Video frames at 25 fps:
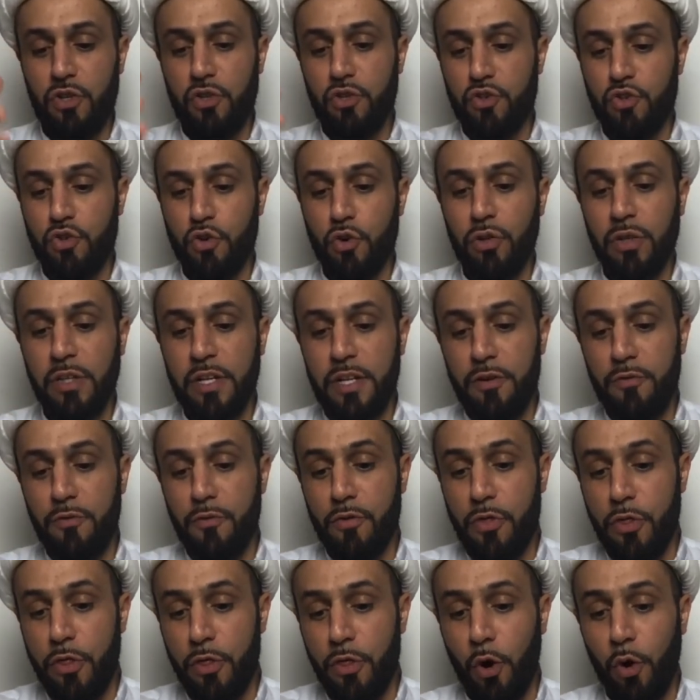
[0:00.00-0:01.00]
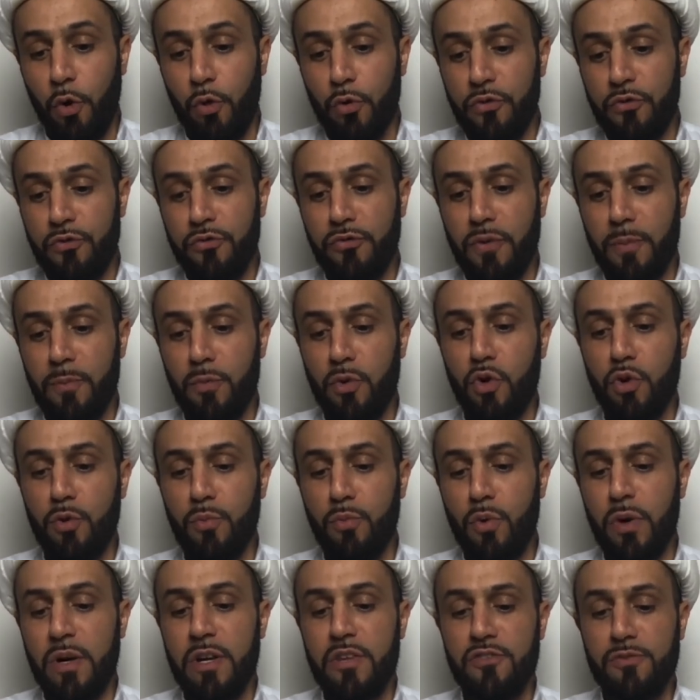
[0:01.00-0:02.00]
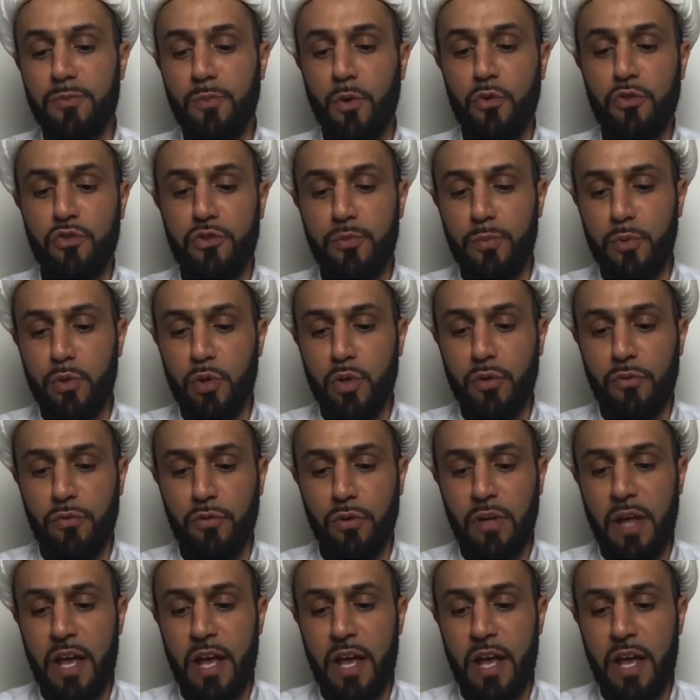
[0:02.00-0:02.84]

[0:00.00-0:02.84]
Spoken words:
surely those from whom what is most beautiful